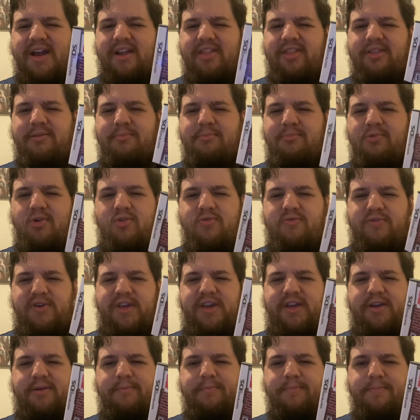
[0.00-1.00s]
of the
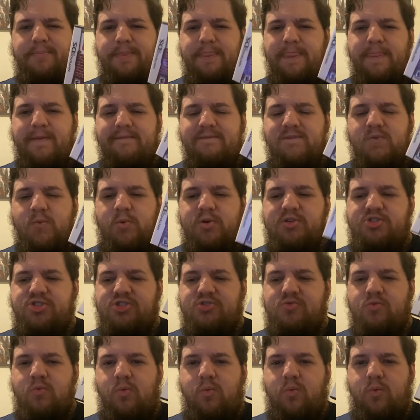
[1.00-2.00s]
movie, which
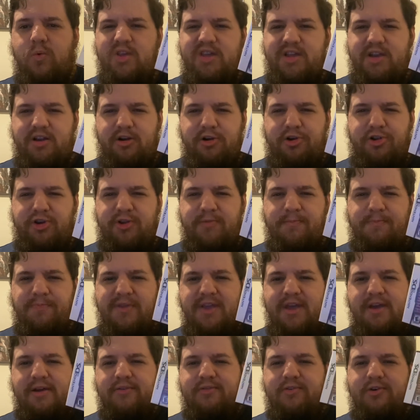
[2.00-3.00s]
is weird.
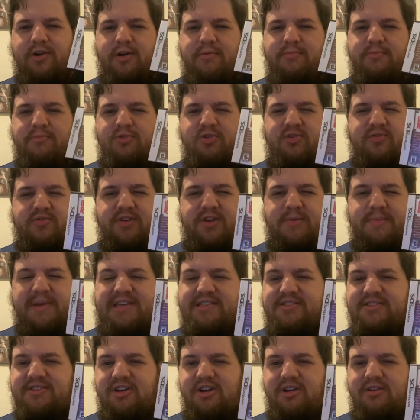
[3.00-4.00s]
For a movie
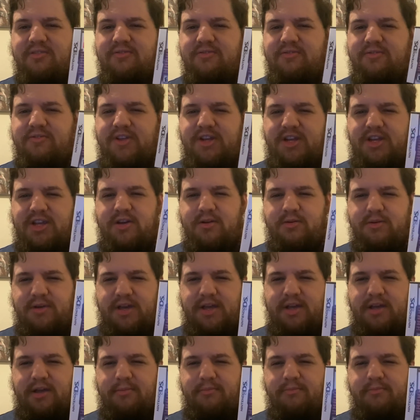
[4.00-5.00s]
based on a video
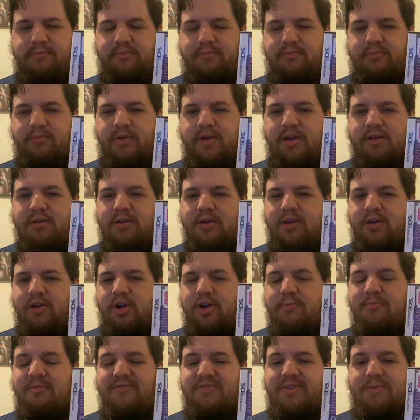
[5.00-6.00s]
game,
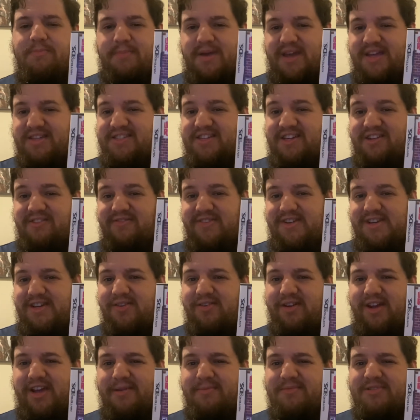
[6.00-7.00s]
or a movie based on
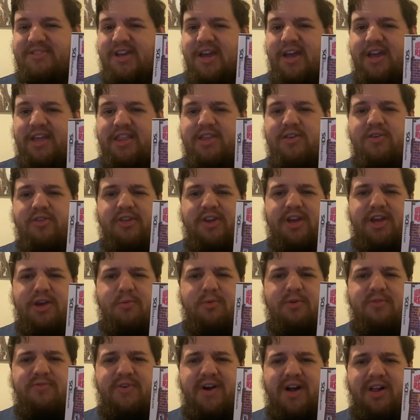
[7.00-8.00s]
video games, you think it
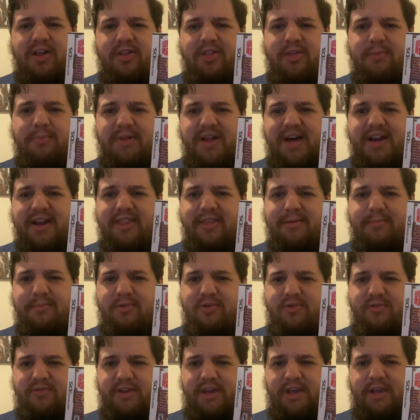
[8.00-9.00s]
would follow the plot of the
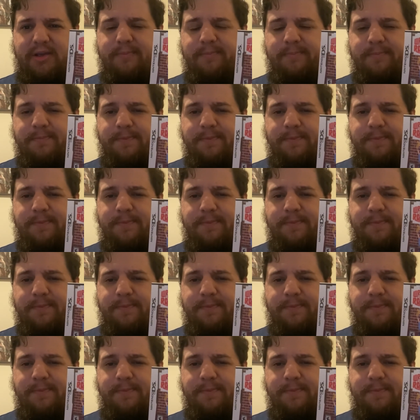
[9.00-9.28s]
movie,